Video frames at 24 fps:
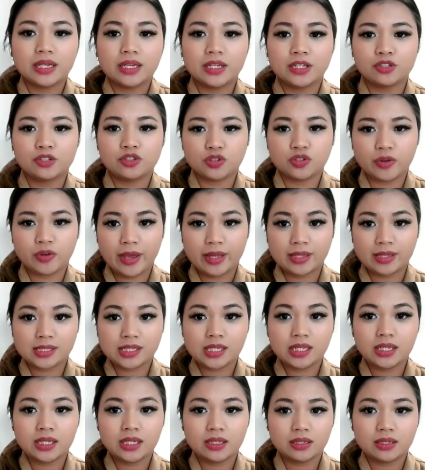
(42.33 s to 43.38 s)
Data in
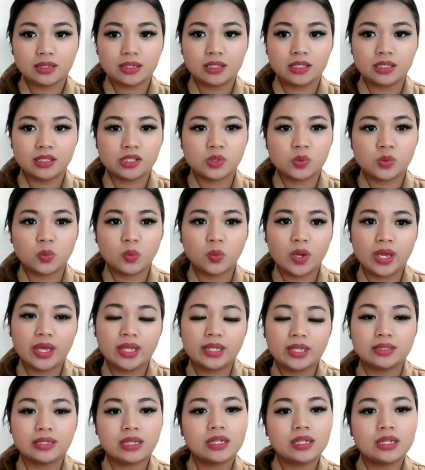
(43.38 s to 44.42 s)
transit is
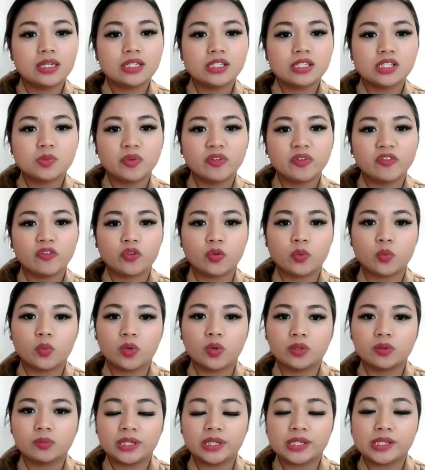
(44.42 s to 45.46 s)
when data is moving
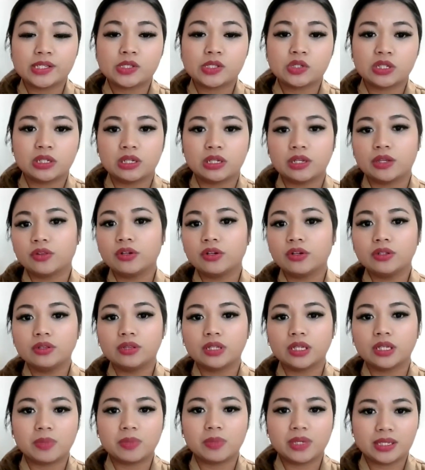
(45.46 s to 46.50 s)
from one place to
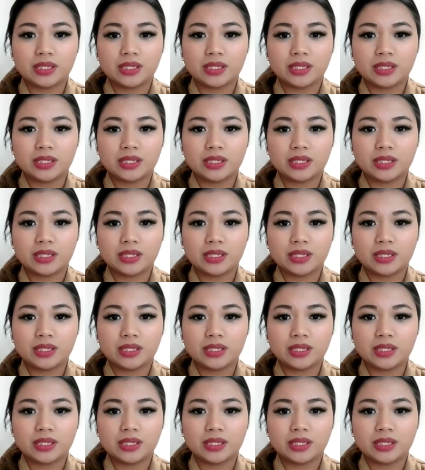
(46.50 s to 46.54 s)
another,